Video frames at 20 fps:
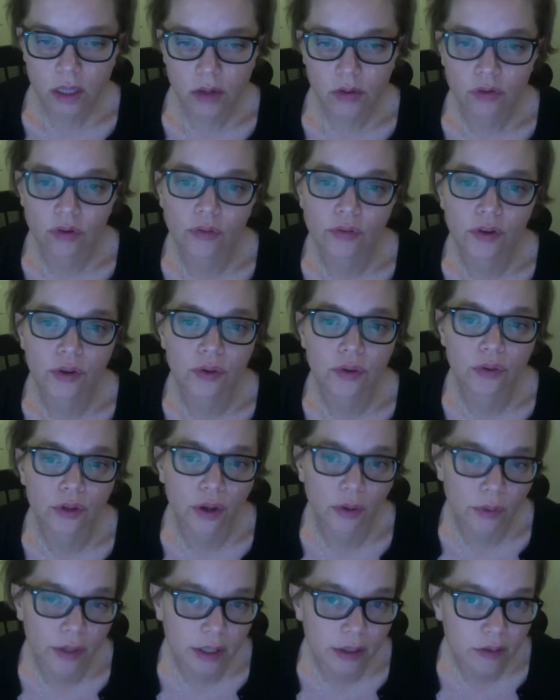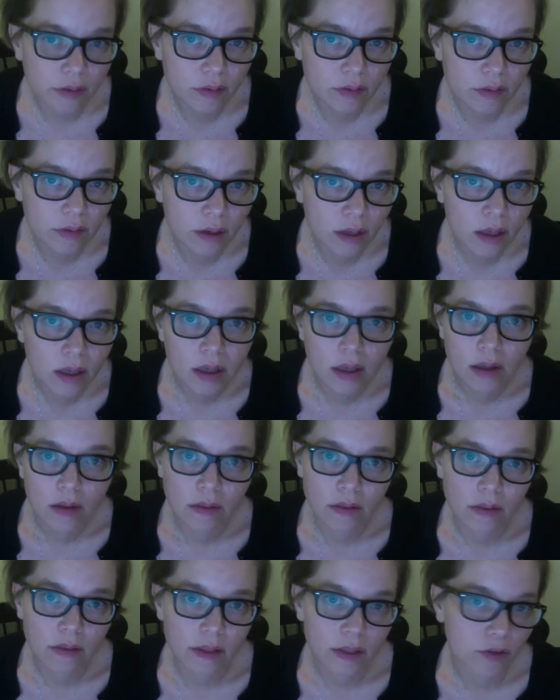So if you'll notice,
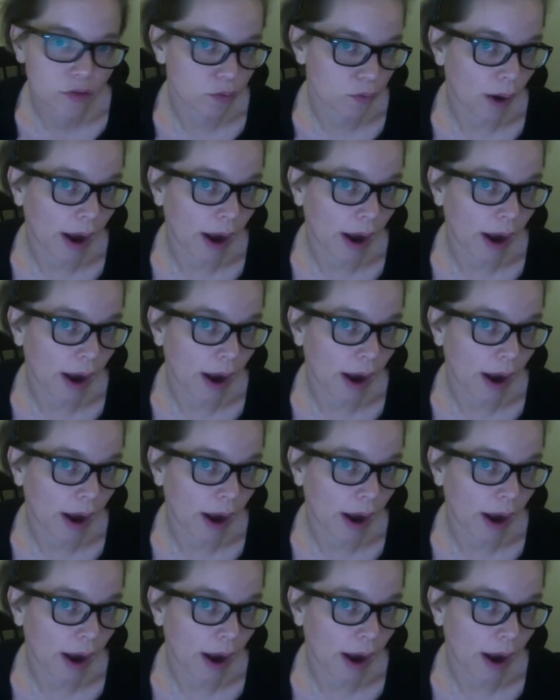this